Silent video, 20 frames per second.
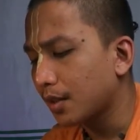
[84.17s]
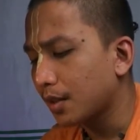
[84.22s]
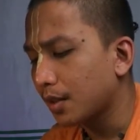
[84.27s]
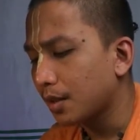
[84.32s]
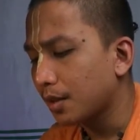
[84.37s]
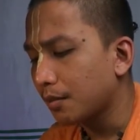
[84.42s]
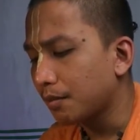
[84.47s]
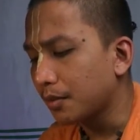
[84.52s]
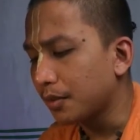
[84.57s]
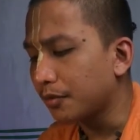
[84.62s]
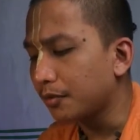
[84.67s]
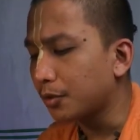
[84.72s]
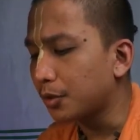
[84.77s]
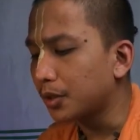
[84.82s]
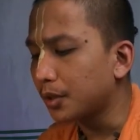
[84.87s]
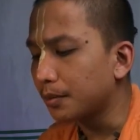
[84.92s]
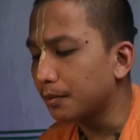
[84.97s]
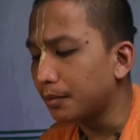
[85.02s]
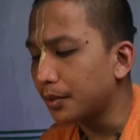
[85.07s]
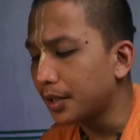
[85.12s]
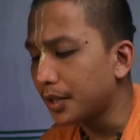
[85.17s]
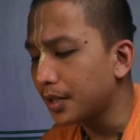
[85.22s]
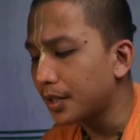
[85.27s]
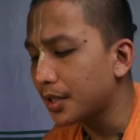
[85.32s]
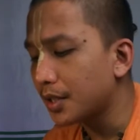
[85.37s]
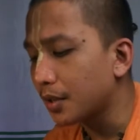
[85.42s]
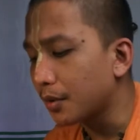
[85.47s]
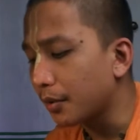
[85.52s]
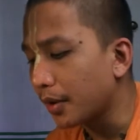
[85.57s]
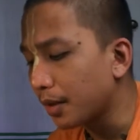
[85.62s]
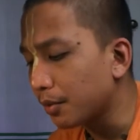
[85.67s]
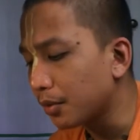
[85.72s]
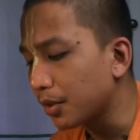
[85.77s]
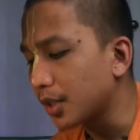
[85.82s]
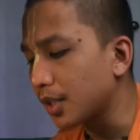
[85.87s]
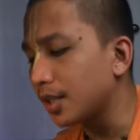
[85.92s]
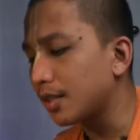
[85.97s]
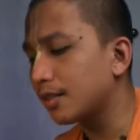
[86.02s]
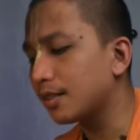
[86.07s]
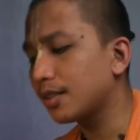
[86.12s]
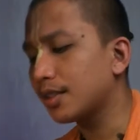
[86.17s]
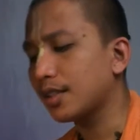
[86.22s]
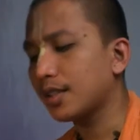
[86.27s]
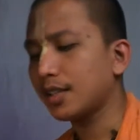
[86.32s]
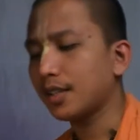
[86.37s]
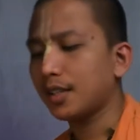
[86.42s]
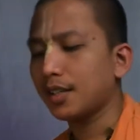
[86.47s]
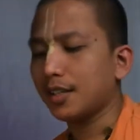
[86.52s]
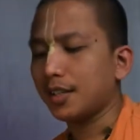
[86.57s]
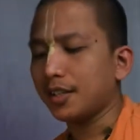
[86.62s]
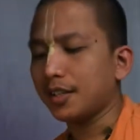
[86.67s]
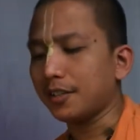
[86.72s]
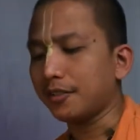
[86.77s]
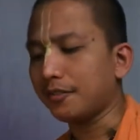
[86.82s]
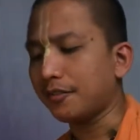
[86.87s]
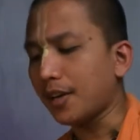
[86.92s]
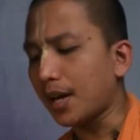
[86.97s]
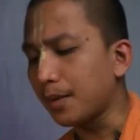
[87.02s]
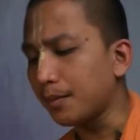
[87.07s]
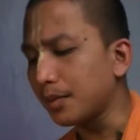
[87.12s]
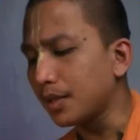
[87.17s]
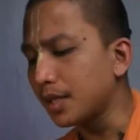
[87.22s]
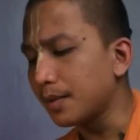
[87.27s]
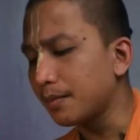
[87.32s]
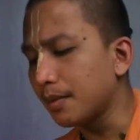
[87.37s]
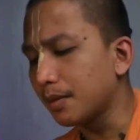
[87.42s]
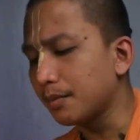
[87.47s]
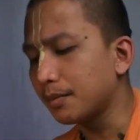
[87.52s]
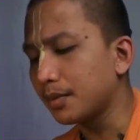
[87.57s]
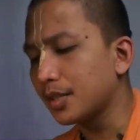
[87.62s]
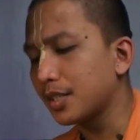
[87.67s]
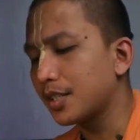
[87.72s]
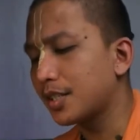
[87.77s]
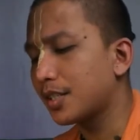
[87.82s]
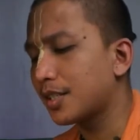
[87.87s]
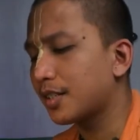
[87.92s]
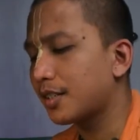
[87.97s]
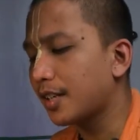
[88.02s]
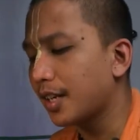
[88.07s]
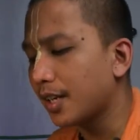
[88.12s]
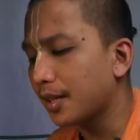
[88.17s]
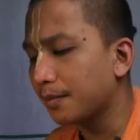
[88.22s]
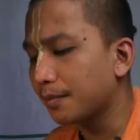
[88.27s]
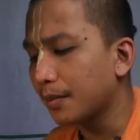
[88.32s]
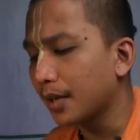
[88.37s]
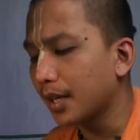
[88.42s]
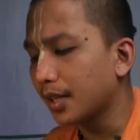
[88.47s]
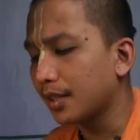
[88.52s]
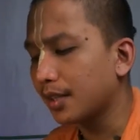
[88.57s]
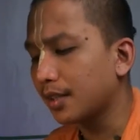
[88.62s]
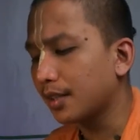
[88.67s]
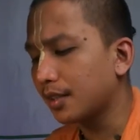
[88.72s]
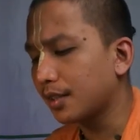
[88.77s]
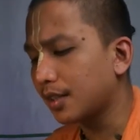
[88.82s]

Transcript: Before the birth ceremony, the family members take bath,